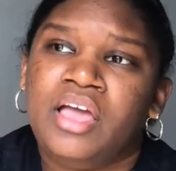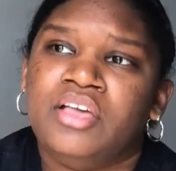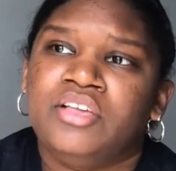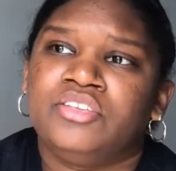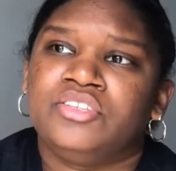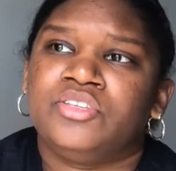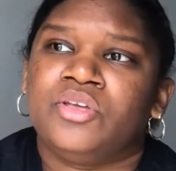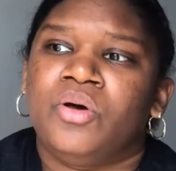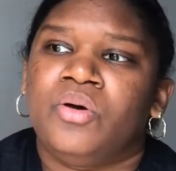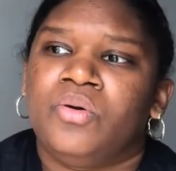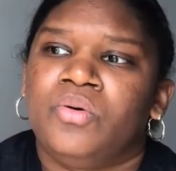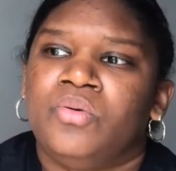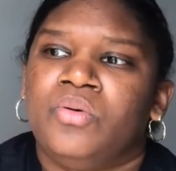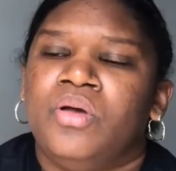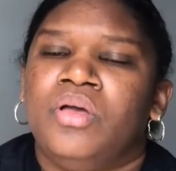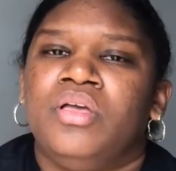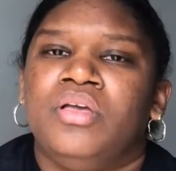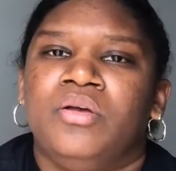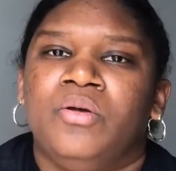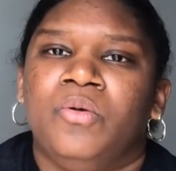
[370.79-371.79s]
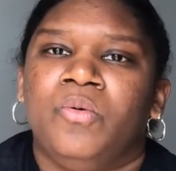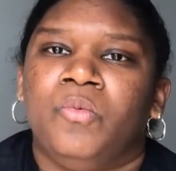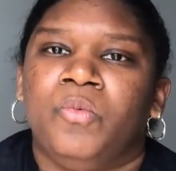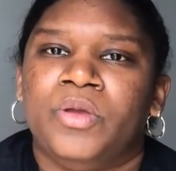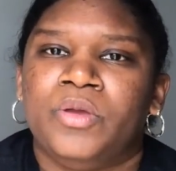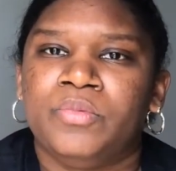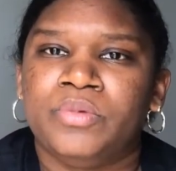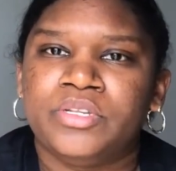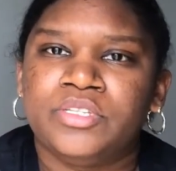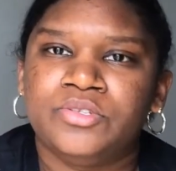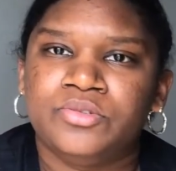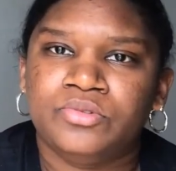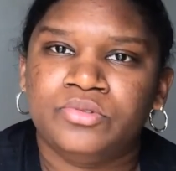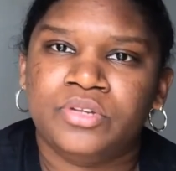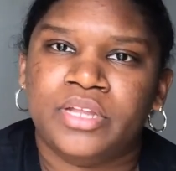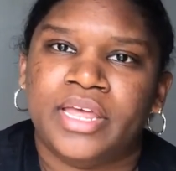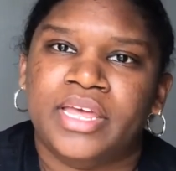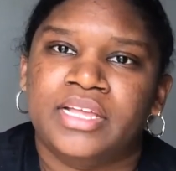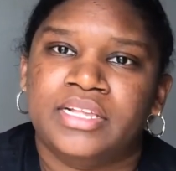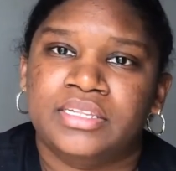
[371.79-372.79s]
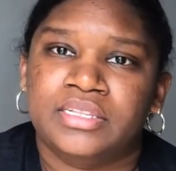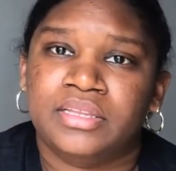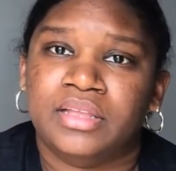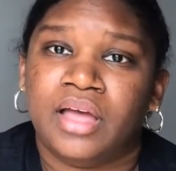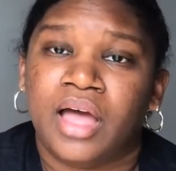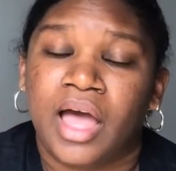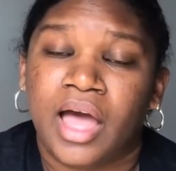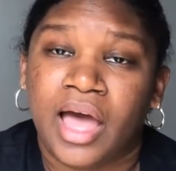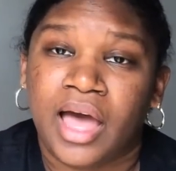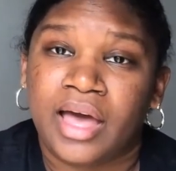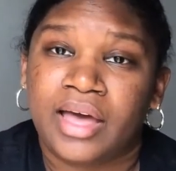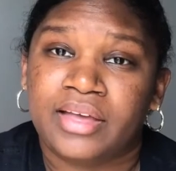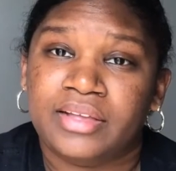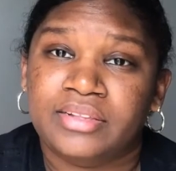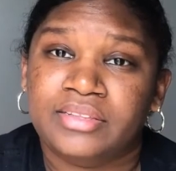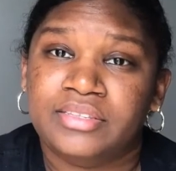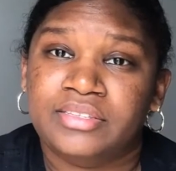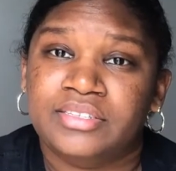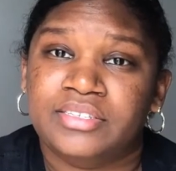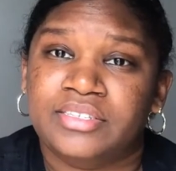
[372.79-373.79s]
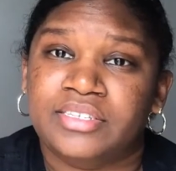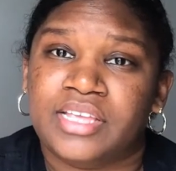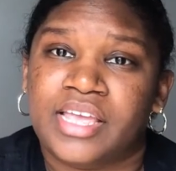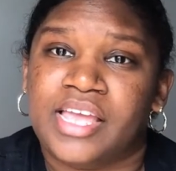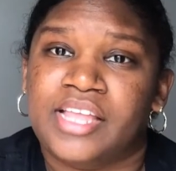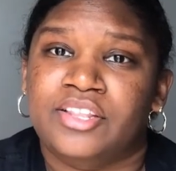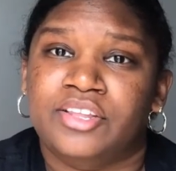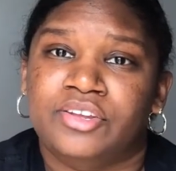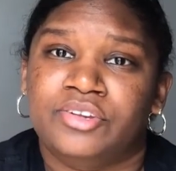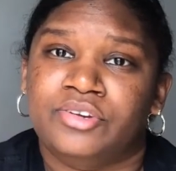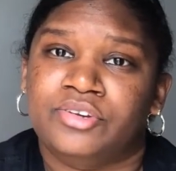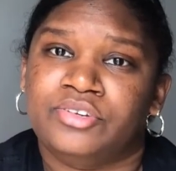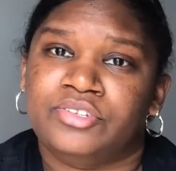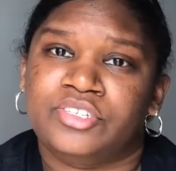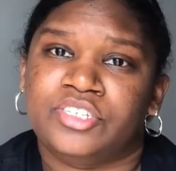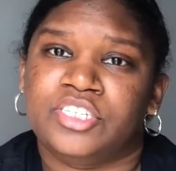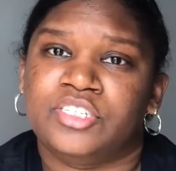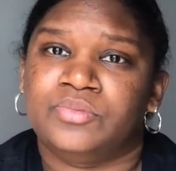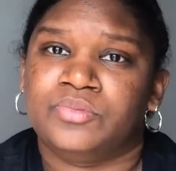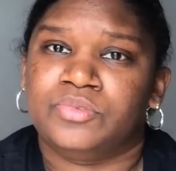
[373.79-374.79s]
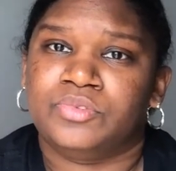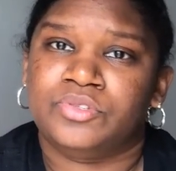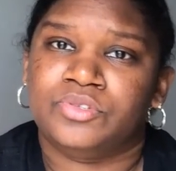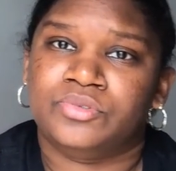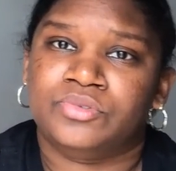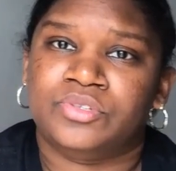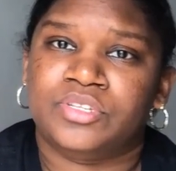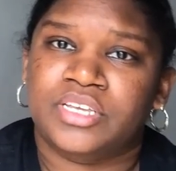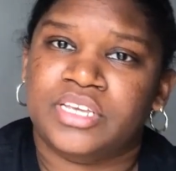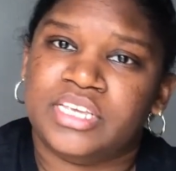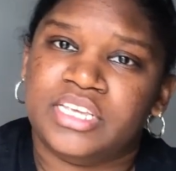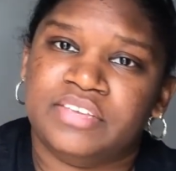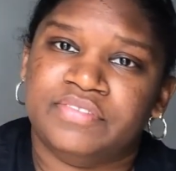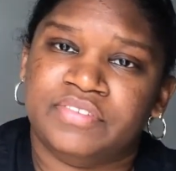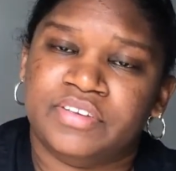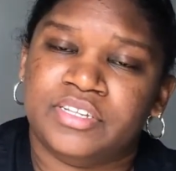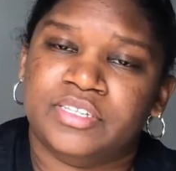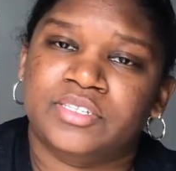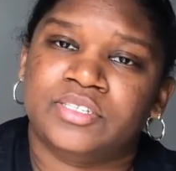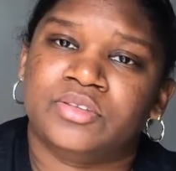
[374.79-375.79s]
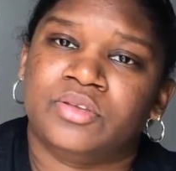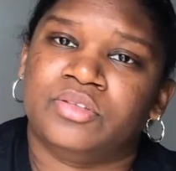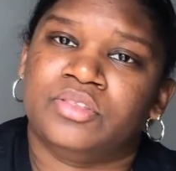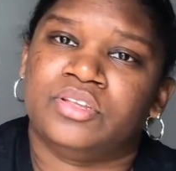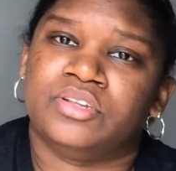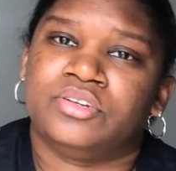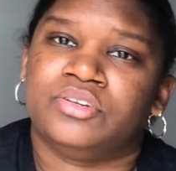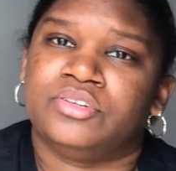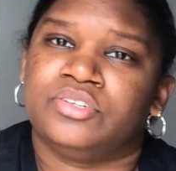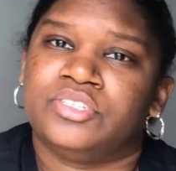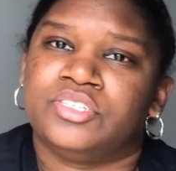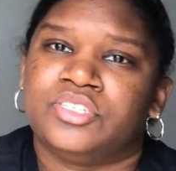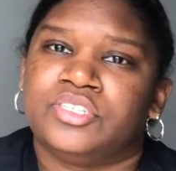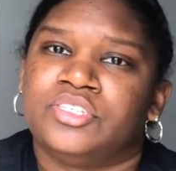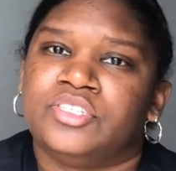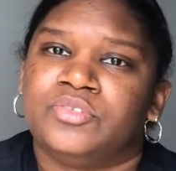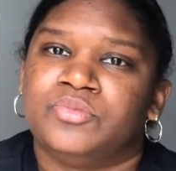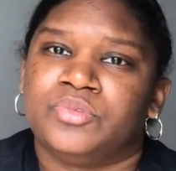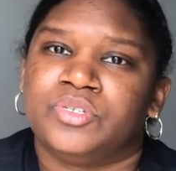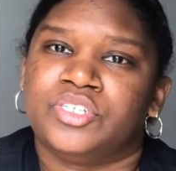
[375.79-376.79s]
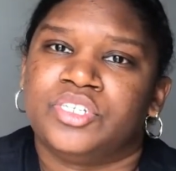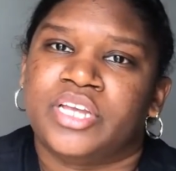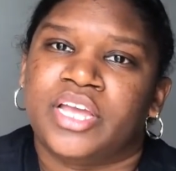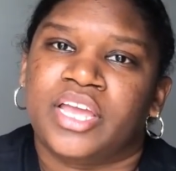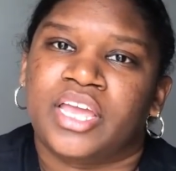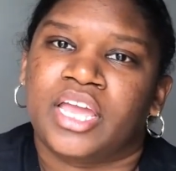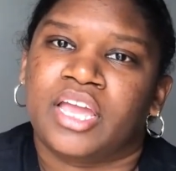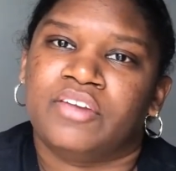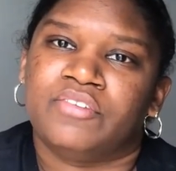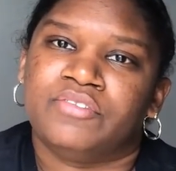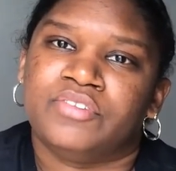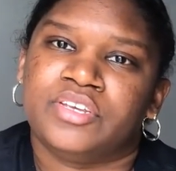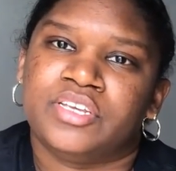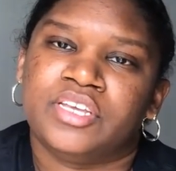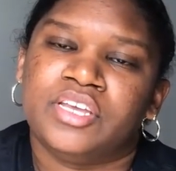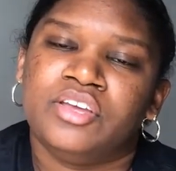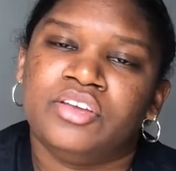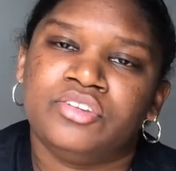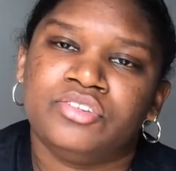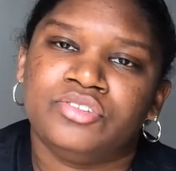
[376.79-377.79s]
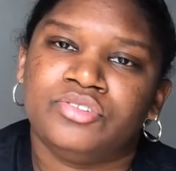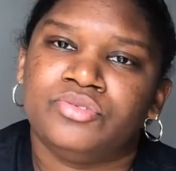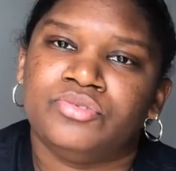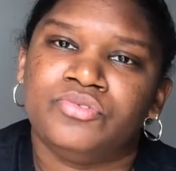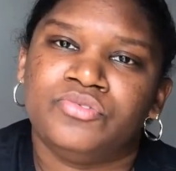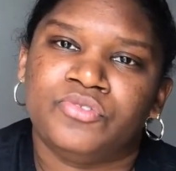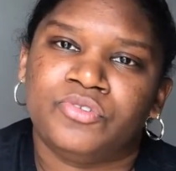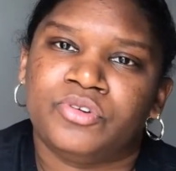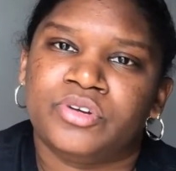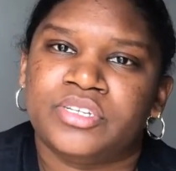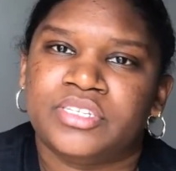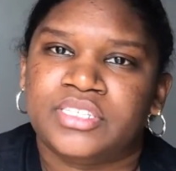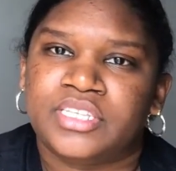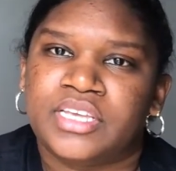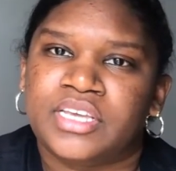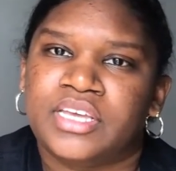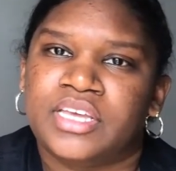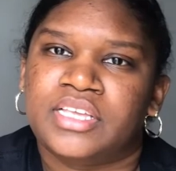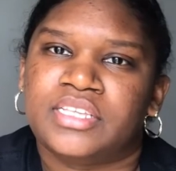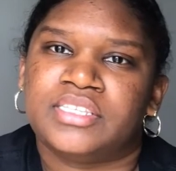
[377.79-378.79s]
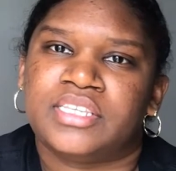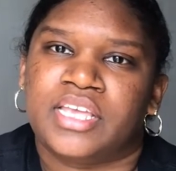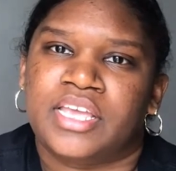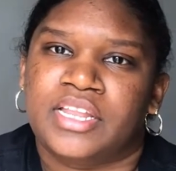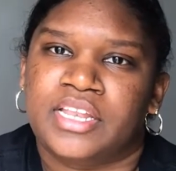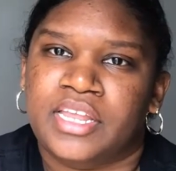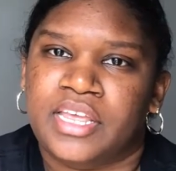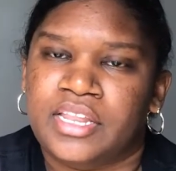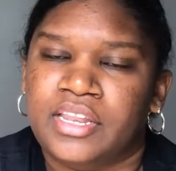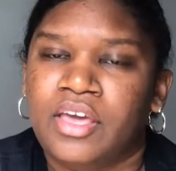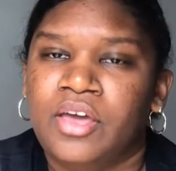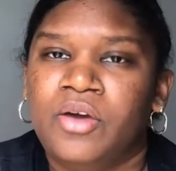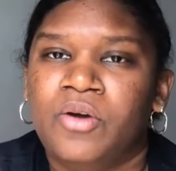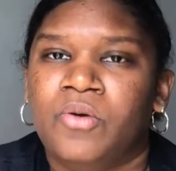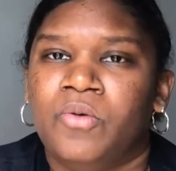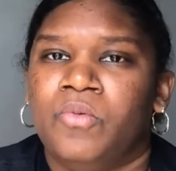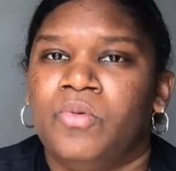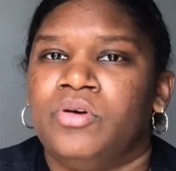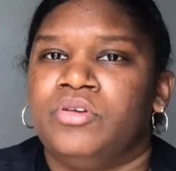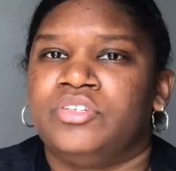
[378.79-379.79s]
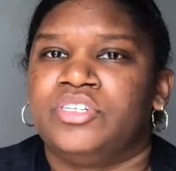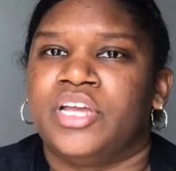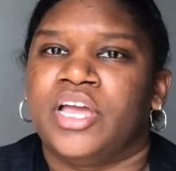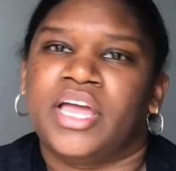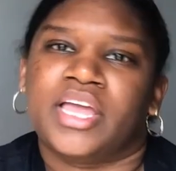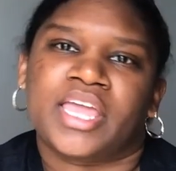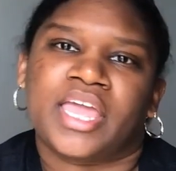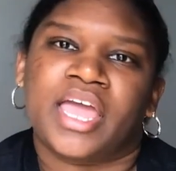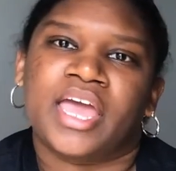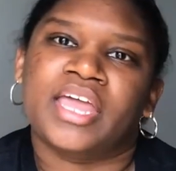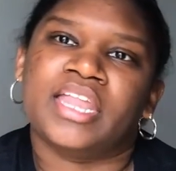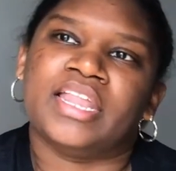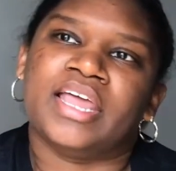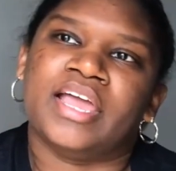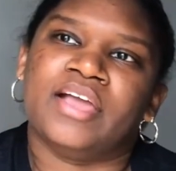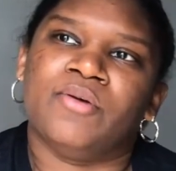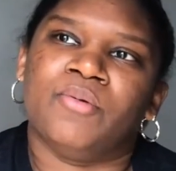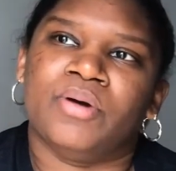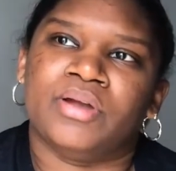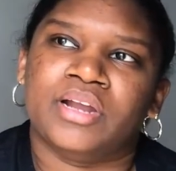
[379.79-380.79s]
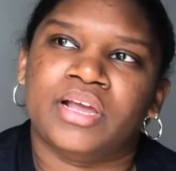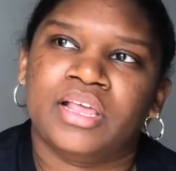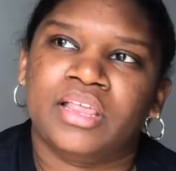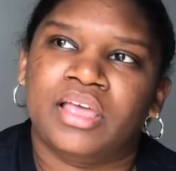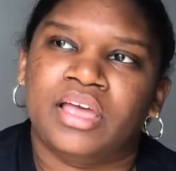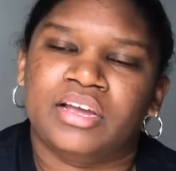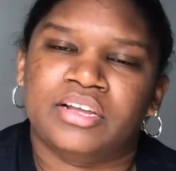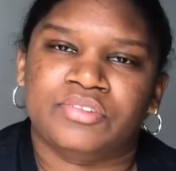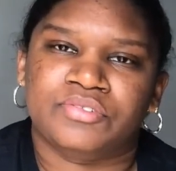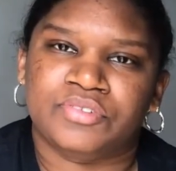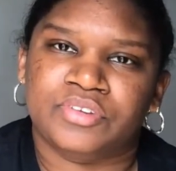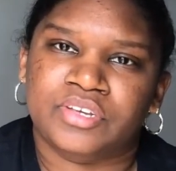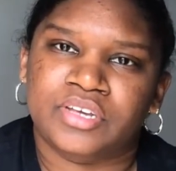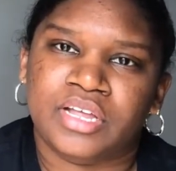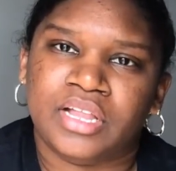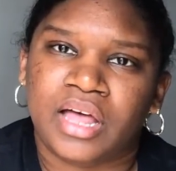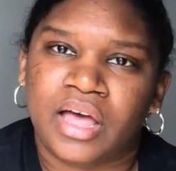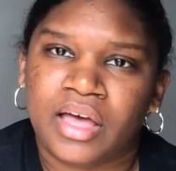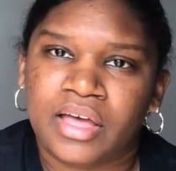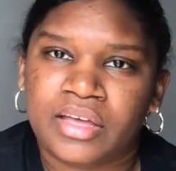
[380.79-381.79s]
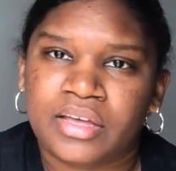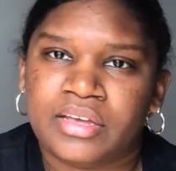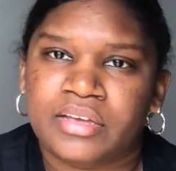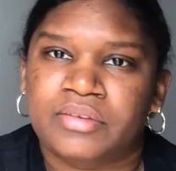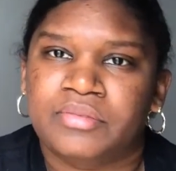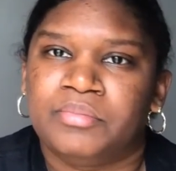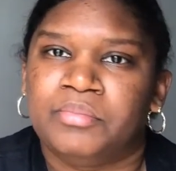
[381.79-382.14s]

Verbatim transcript: So we would do like the odds and the nurses will do the even. So the nurses would check every two, four, six, and then we'll check at like one o'clock, three o'clock,